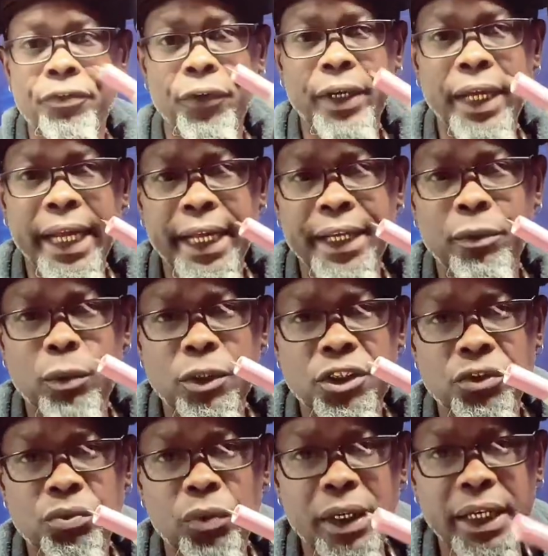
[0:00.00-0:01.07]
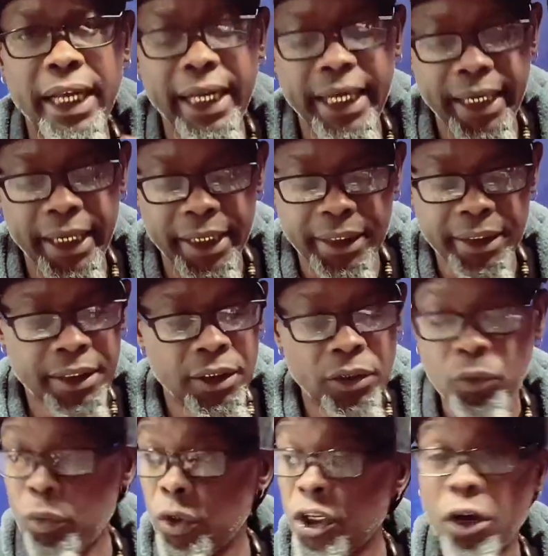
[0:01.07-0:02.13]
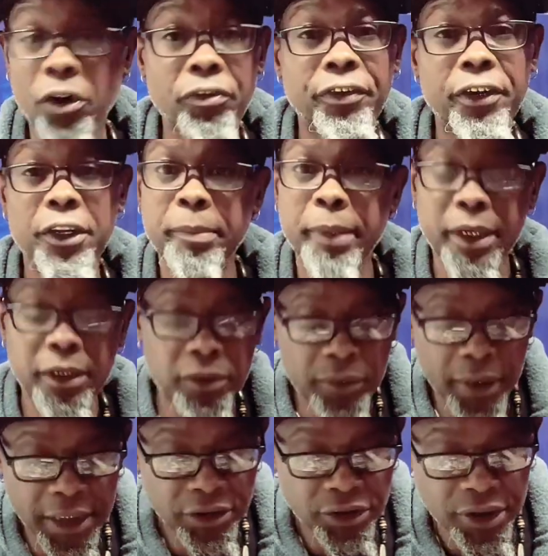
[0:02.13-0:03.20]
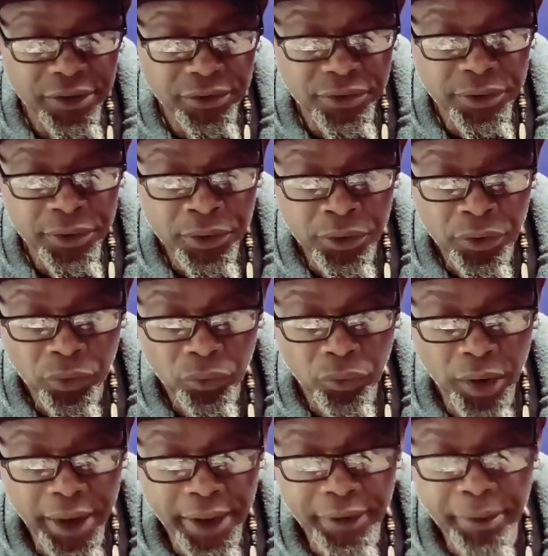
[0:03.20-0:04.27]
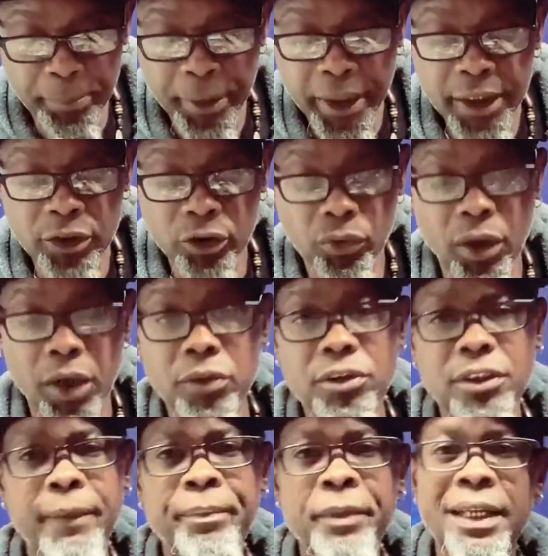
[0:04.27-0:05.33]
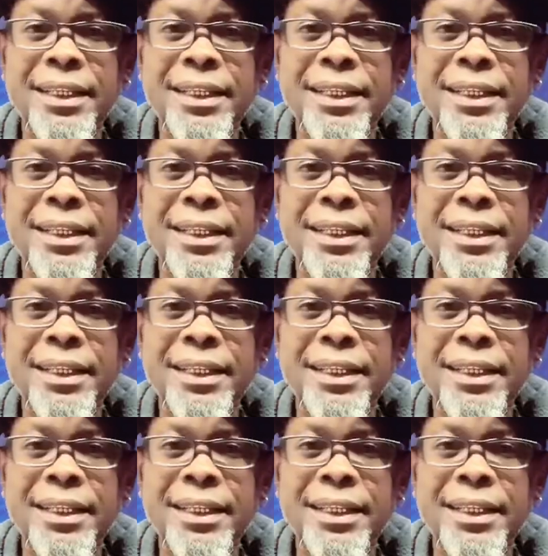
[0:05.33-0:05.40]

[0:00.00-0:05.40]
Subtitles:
free-handed with just one hand, with no filler metal, and just running the bead across.